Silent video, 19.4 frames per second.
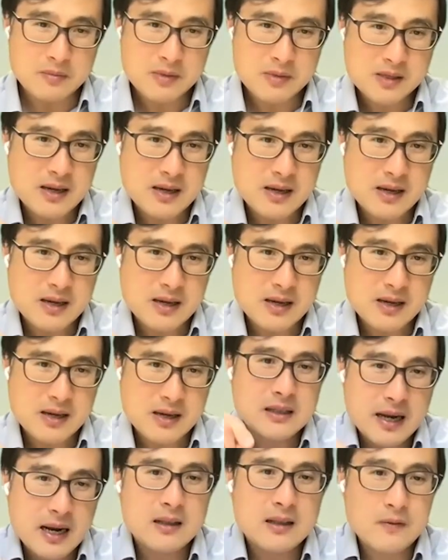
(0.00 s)
I'm
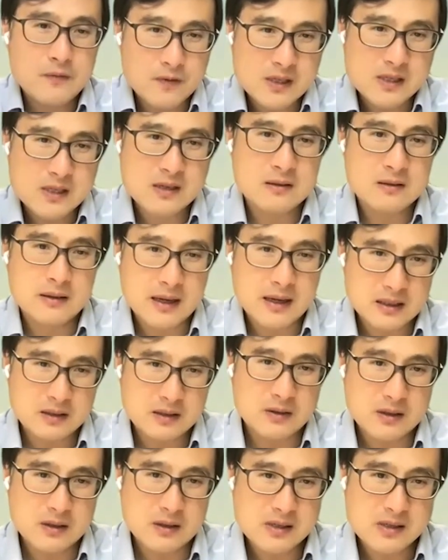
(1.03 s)
saying daily
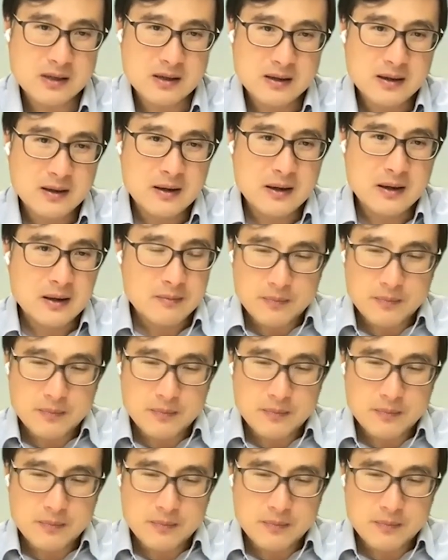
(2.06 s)
physical activities,